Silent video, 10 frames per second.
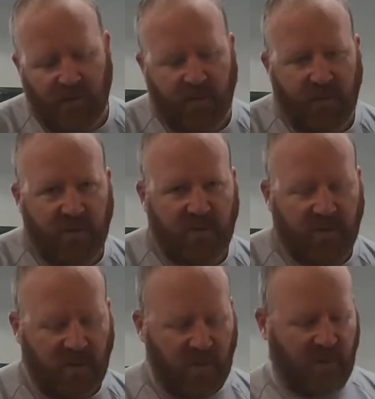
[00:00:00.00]

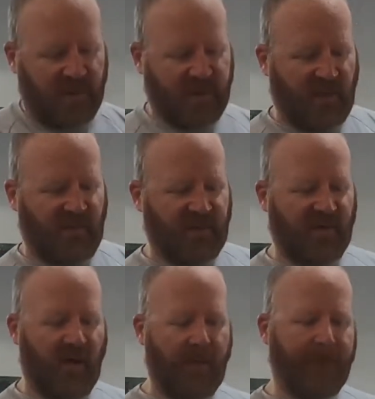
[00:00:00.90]
the griddle itself on the
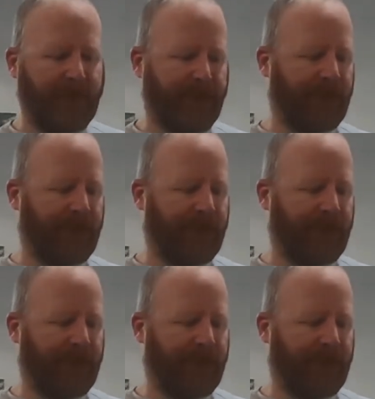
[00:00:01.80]
top,